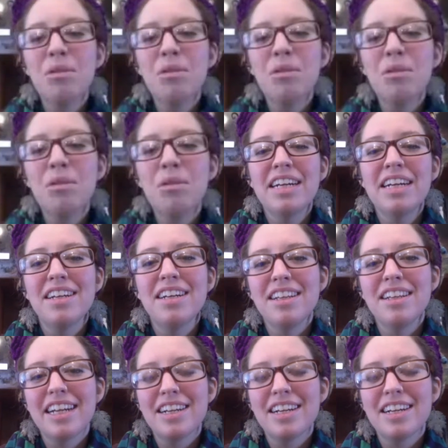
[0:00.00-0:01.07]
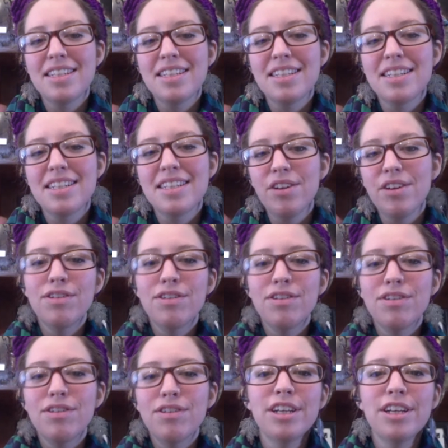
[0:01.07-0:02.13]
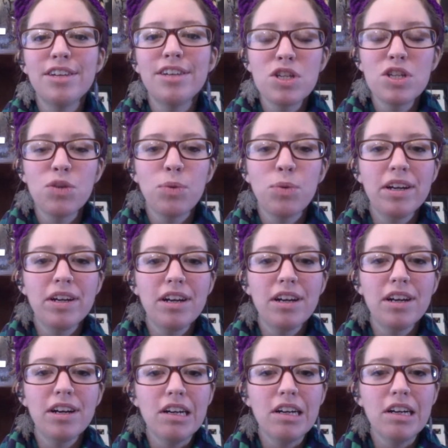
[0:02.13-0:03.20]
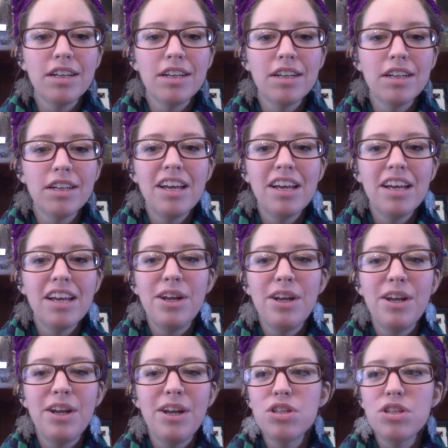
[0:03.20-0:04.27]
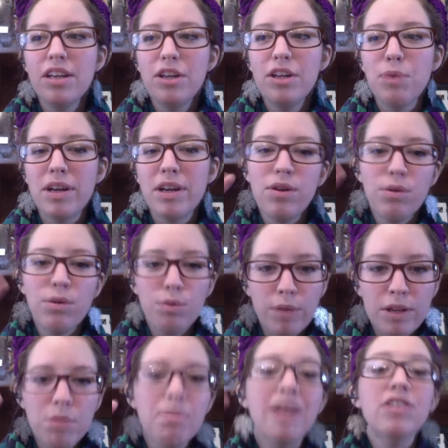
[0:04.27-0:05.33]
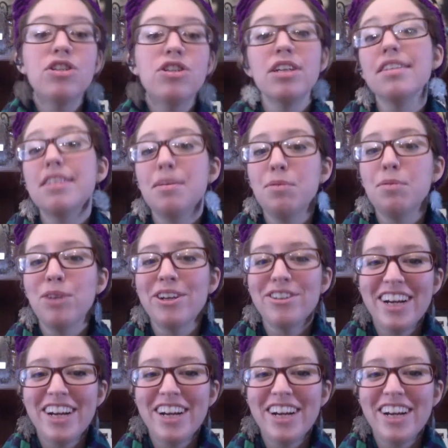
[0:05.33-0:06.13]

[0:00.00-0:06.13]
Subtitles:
like a subtle version of the Twitter, when you mention someone, right?